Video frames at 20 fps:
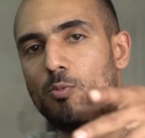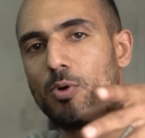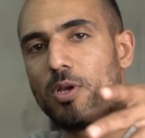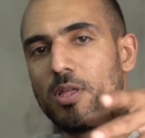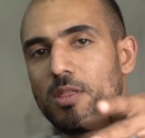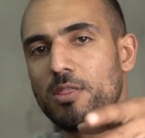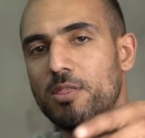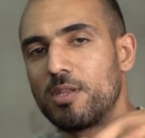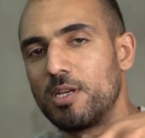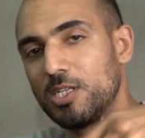
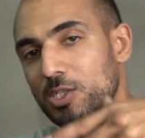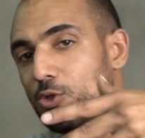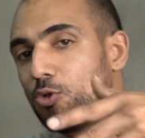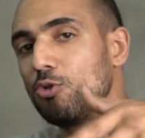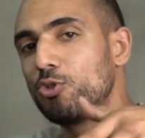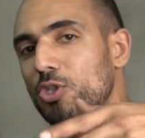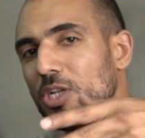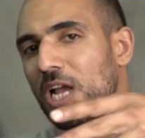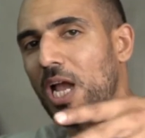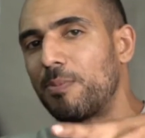It
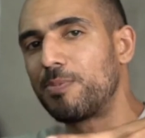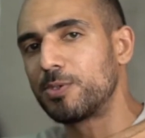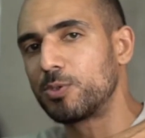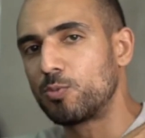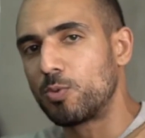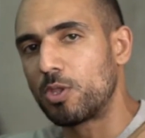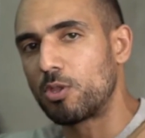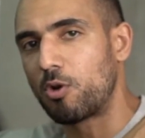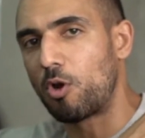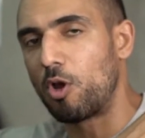usually happens
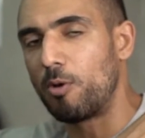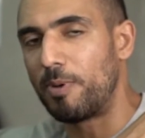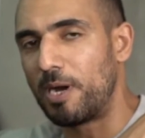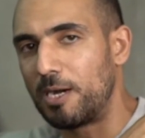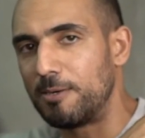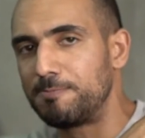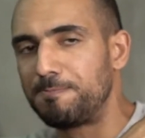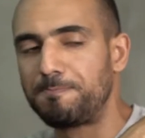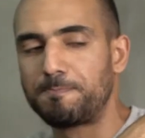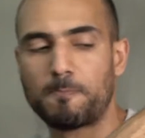with low
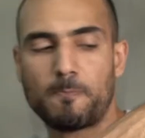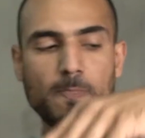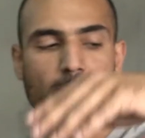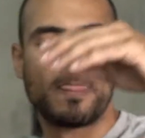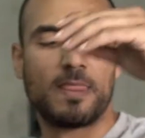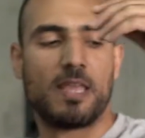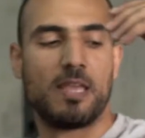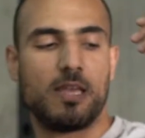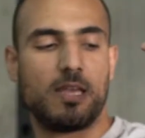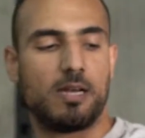
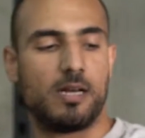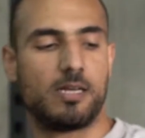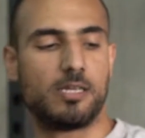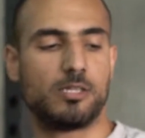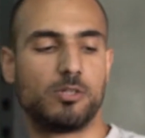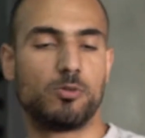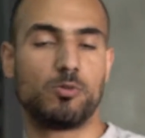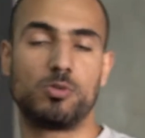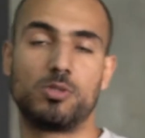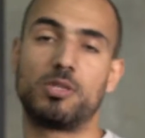
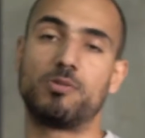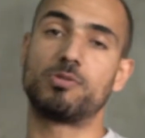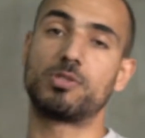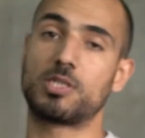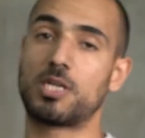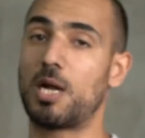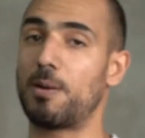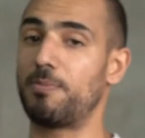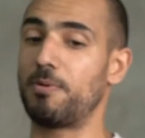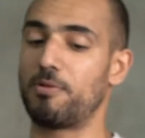bar. There is
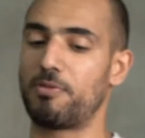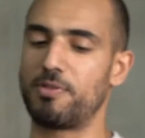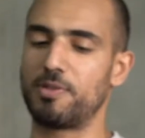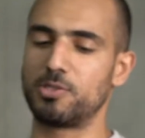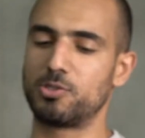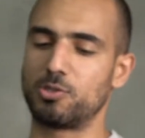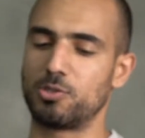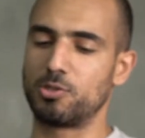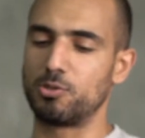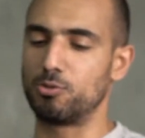a couple of
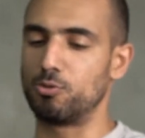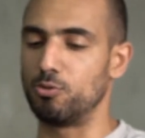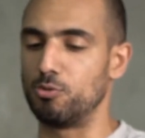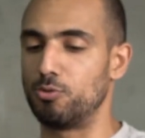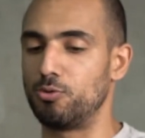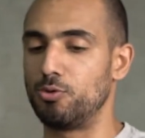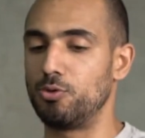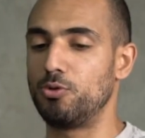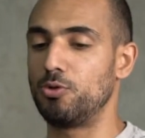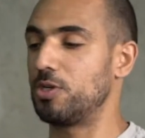things you can do.
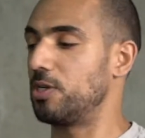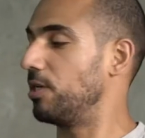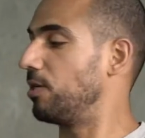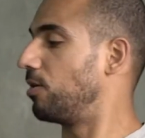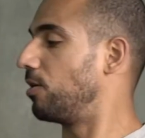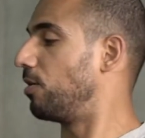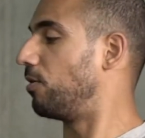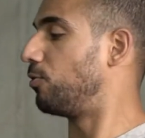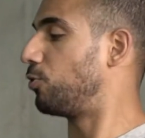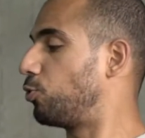You
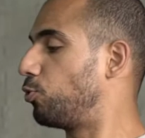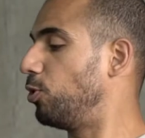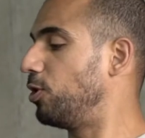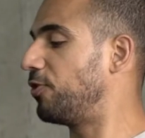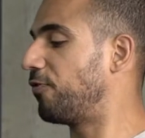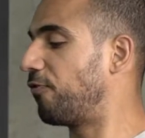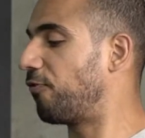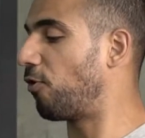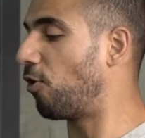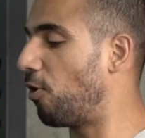can
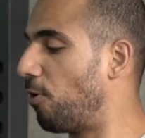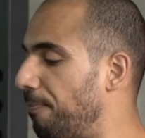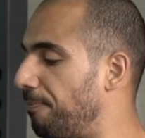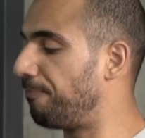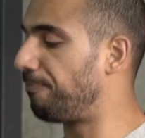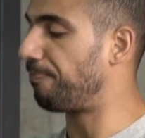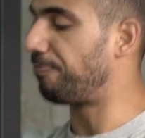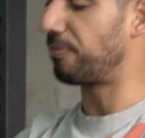switch from